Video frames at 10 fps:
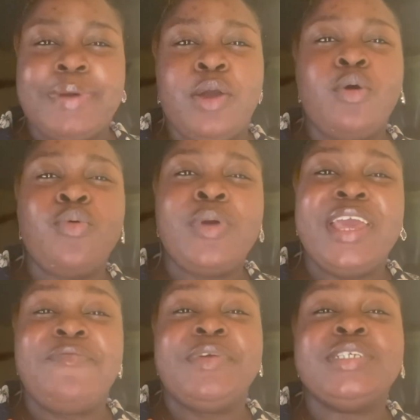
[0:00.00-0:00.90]
My uncle
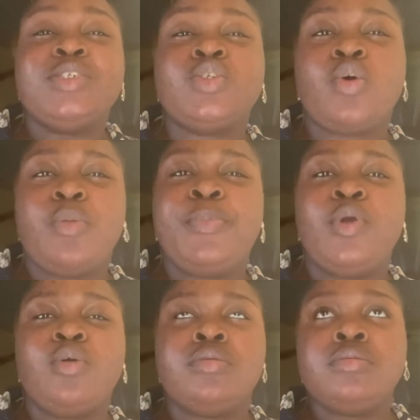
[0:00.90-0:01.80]
gave me
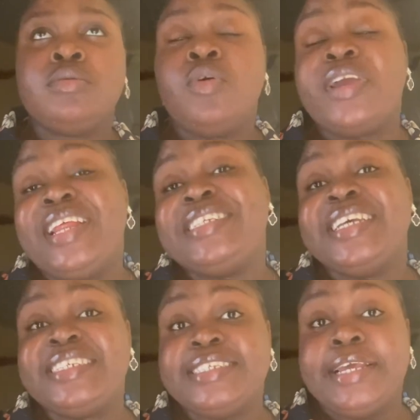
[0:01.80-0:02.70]
scorpion. Okay, they say
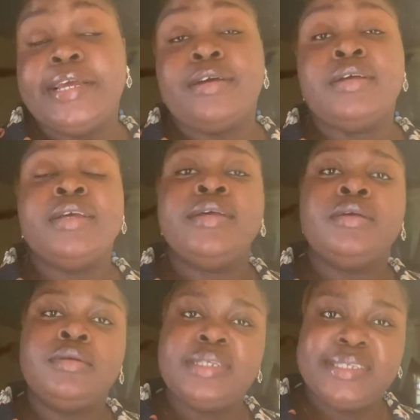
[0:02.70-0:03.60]
sting.
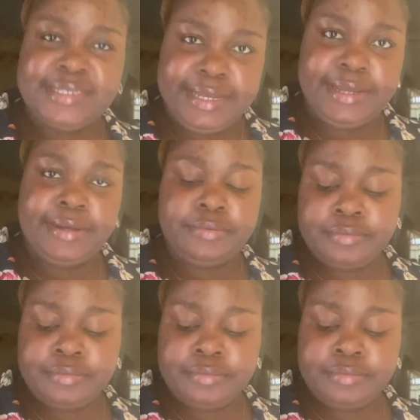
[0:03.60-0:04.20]
Sting.